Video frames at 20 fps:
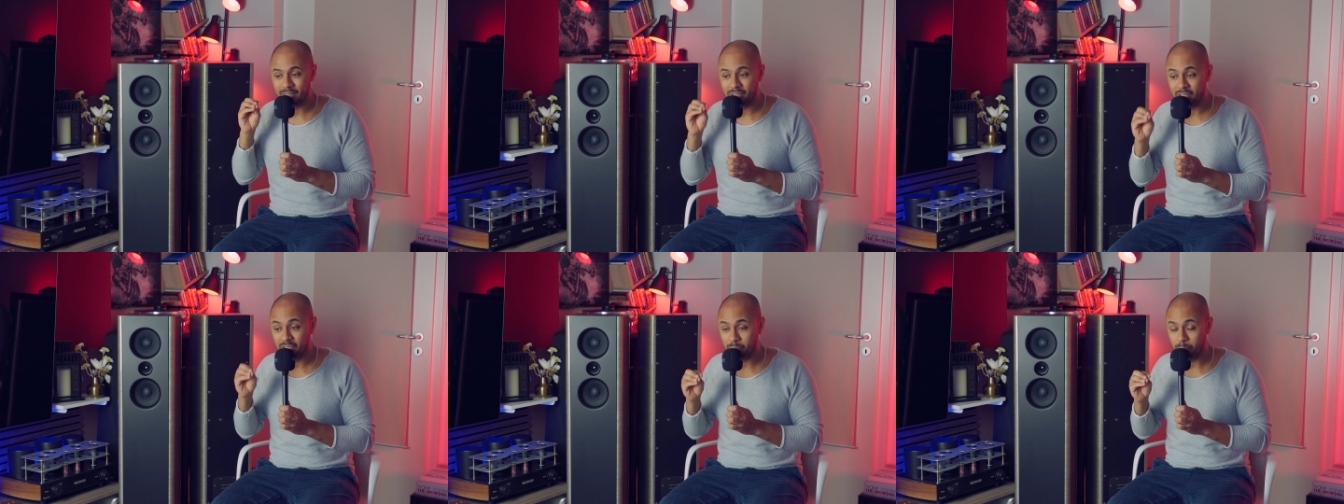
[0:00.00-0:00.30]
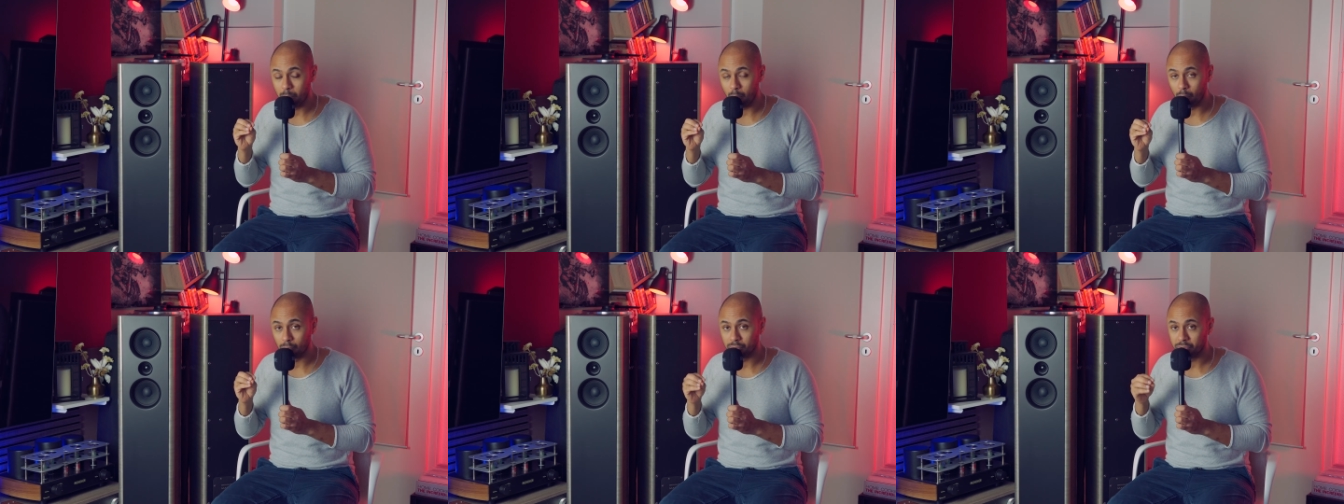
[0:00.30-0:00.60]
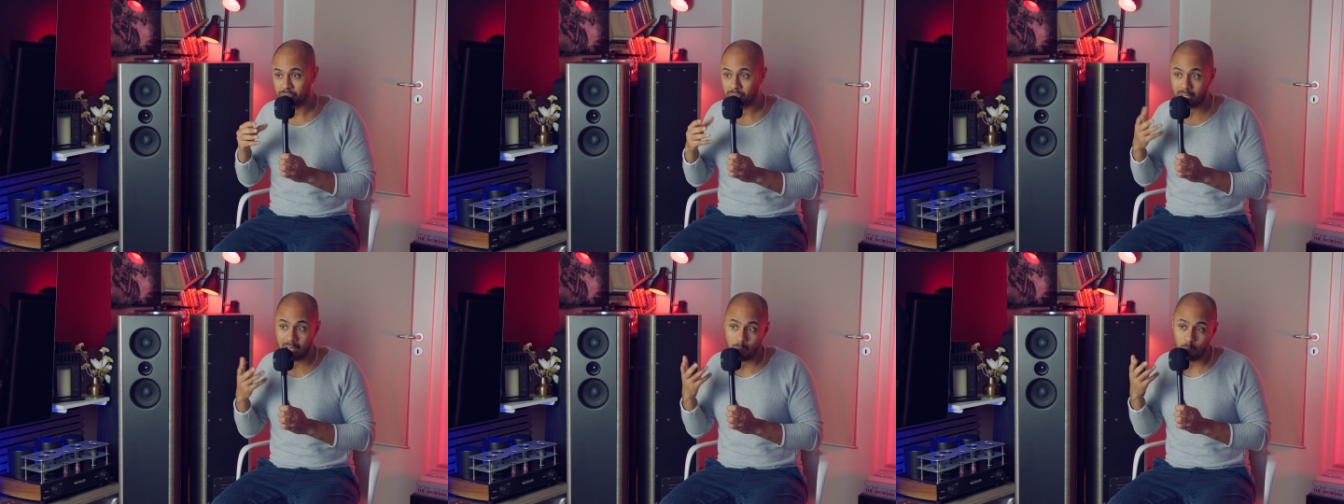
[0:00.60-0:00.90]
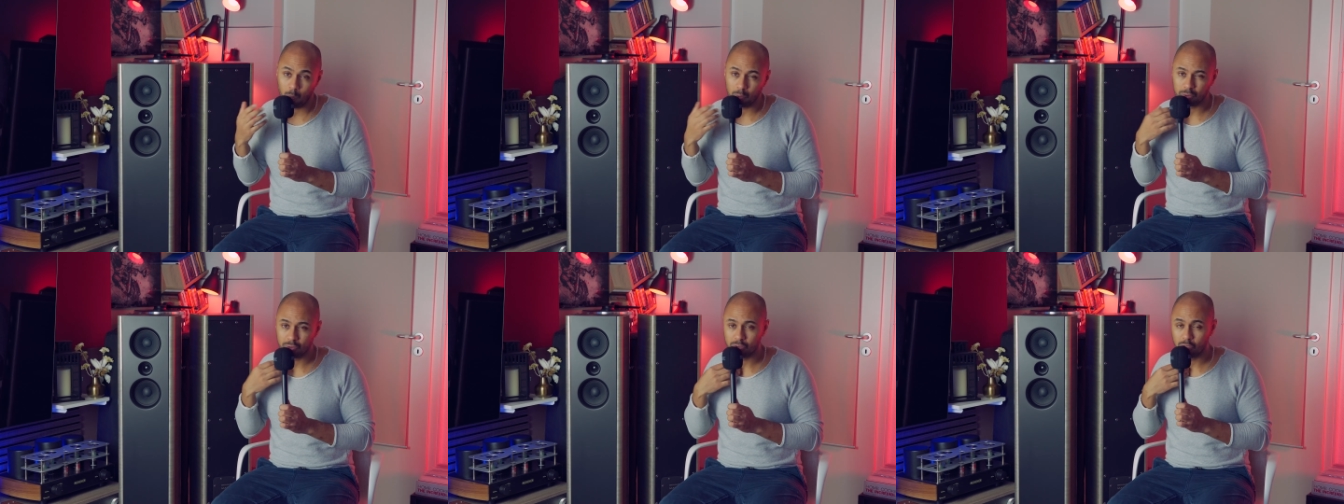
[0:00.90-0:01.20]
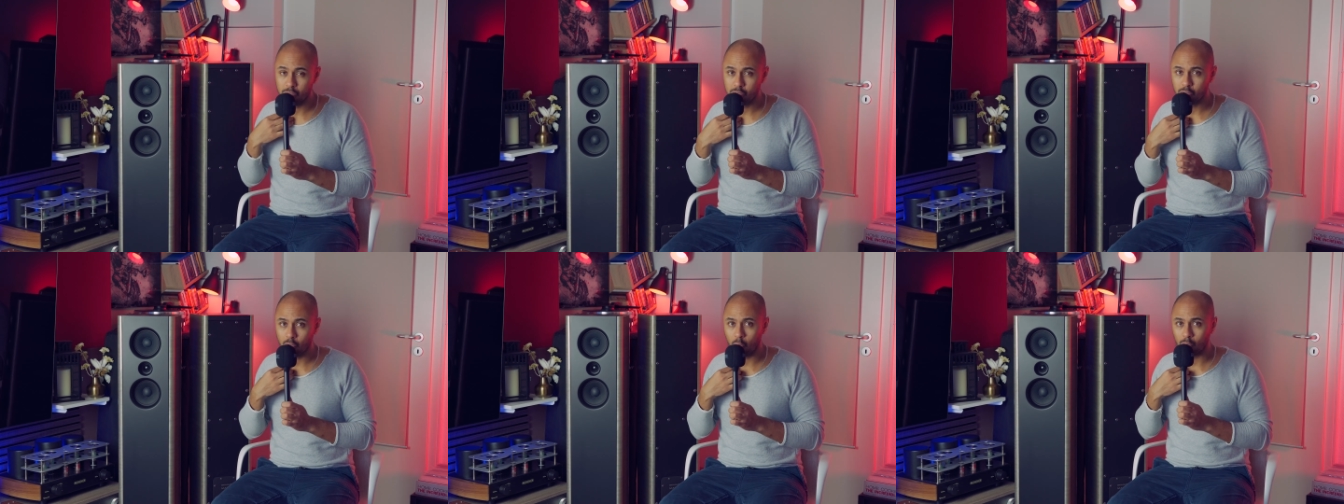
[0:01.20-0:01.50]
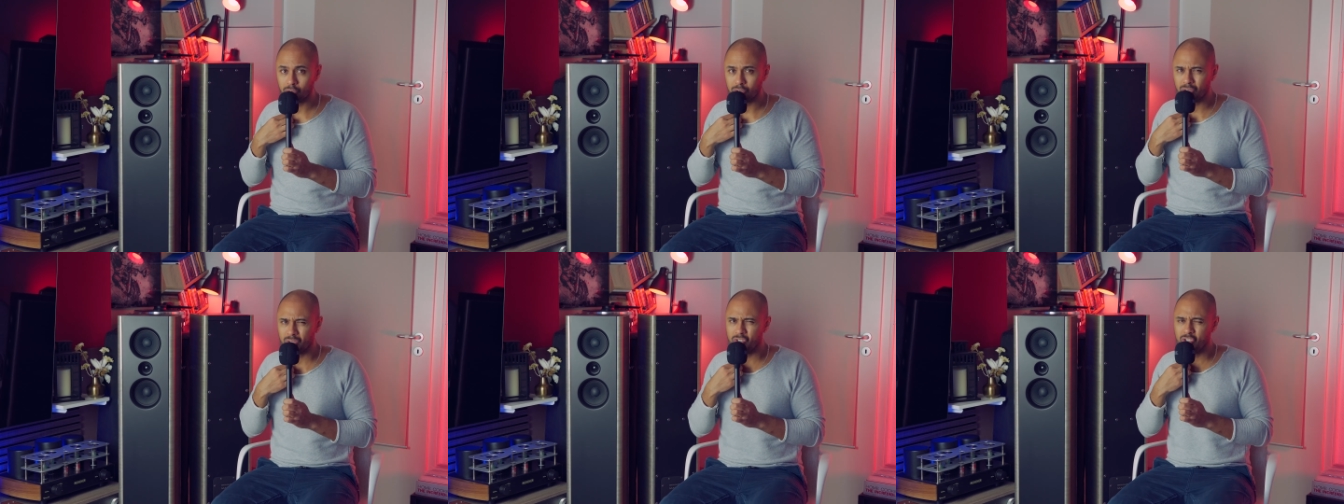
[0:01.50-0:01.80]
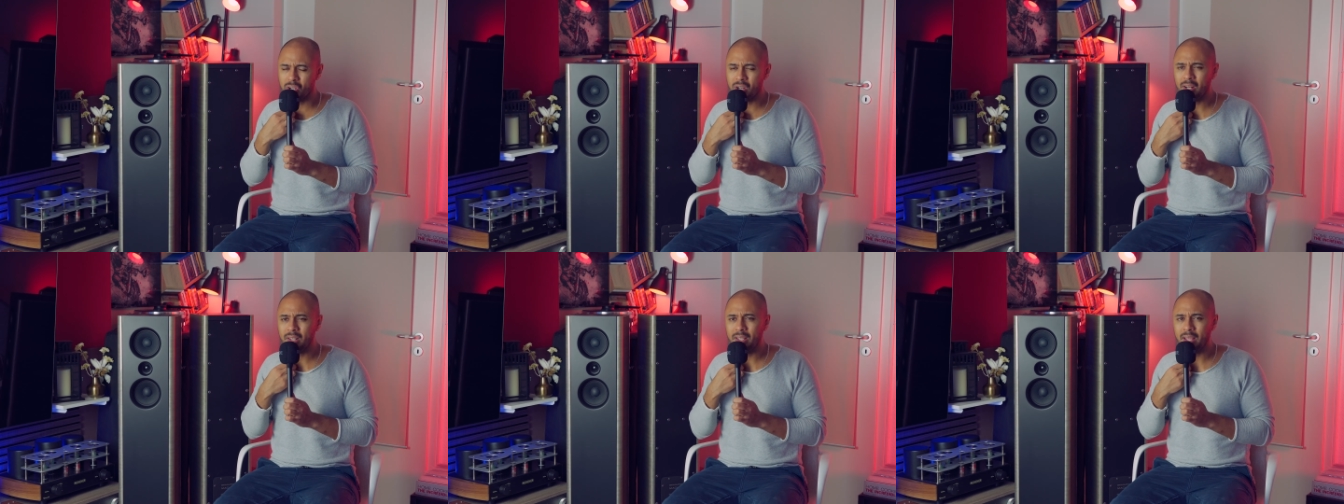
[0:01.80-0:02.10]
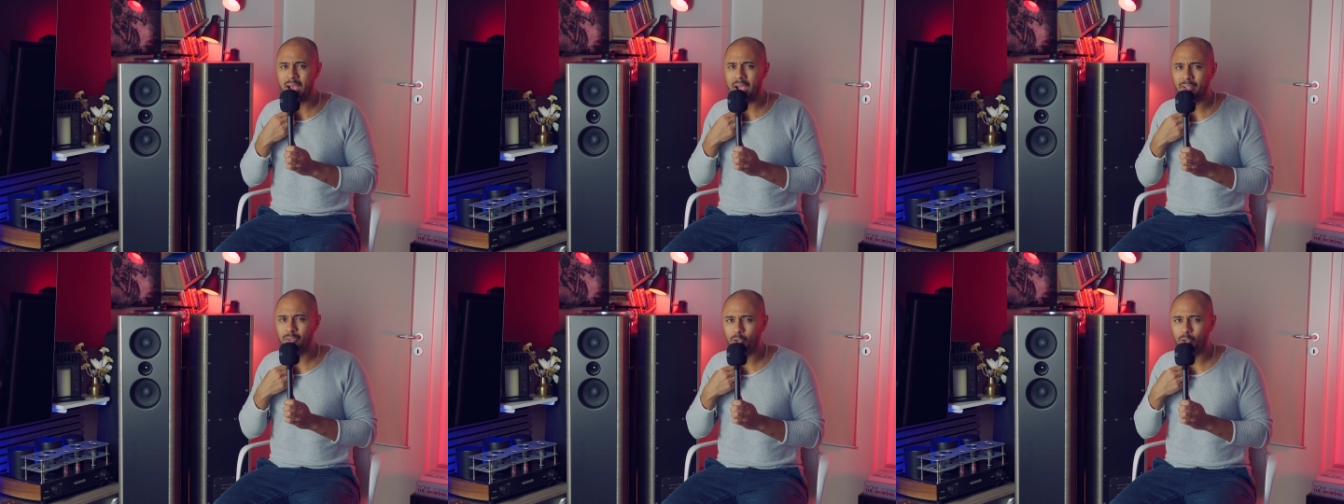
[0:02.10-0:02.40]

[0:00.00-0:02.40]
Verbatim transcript: response. I was shocked. Generally, I